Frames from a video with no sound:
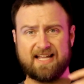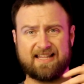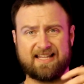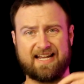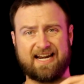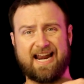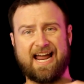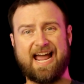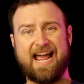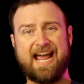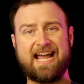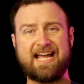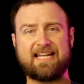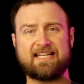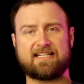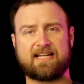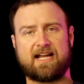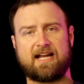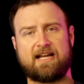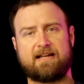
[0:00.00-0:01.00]
that
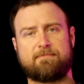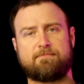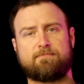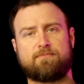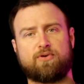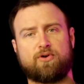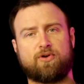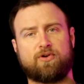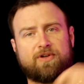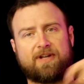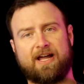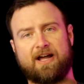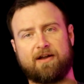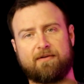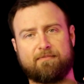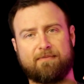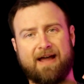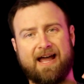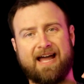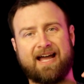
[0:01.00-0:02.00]
as I pulled
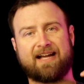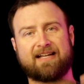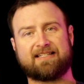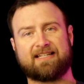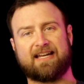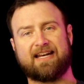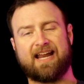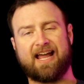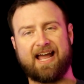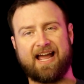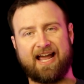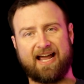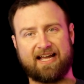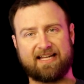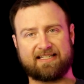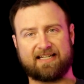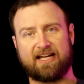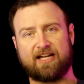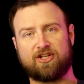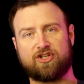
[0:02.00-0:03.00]
out mags and
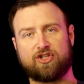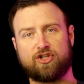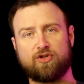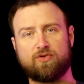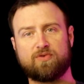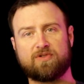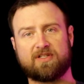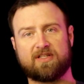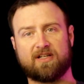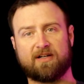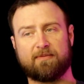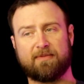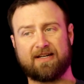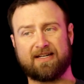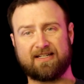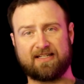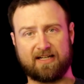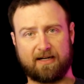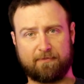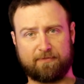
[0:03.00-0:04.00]
as I used them
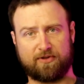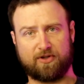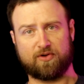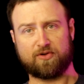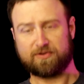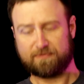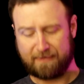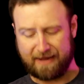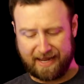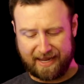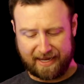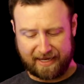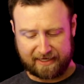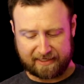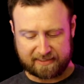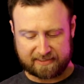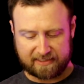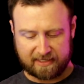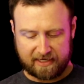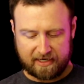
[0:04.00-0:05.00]
and dumped those
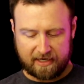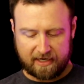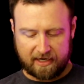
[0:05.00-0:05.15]
mags,